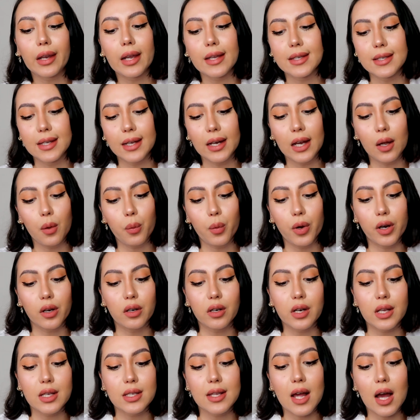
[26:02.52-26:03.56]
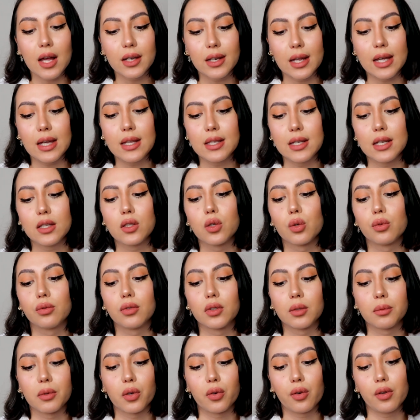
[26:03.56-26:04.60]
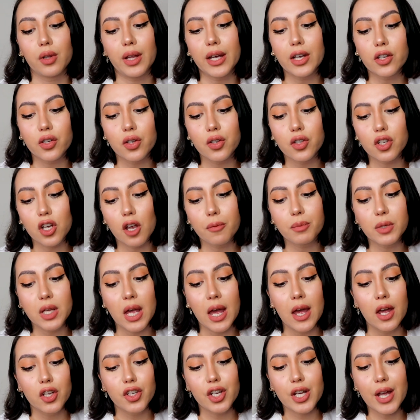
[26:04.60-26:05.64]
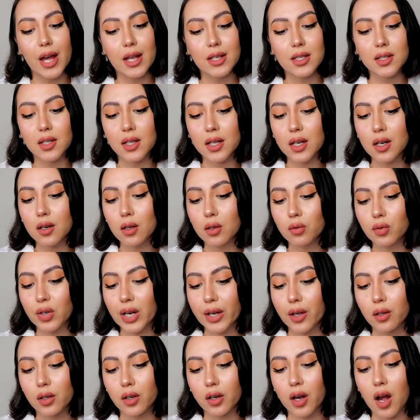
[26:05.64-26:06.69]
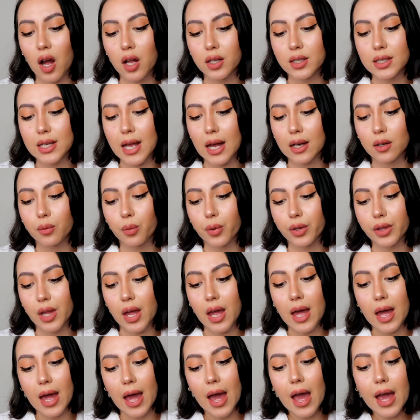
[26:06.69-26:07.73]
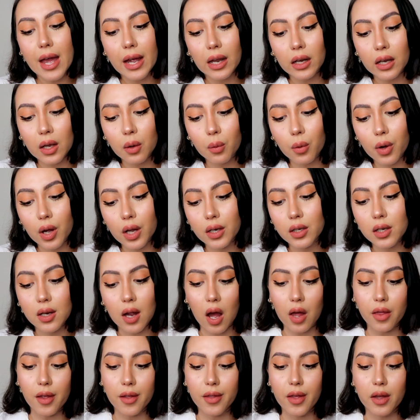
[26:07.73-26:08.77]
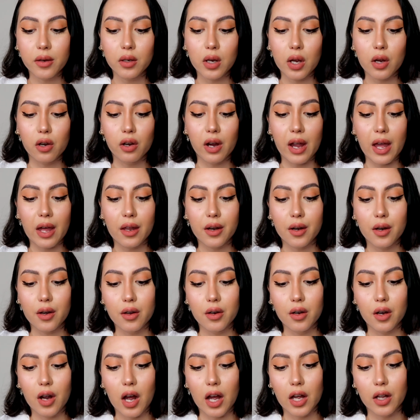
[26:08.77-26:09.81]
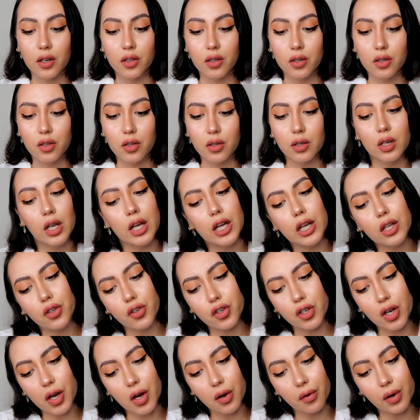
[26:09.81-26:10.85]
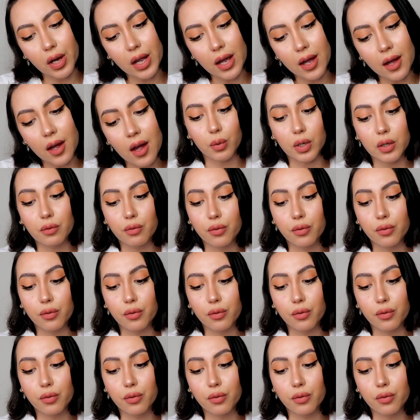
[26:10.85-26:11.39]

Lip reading: in a city where it is not easy to form new relationships. She has little regular contact with anyone other than her editor Hijiri. When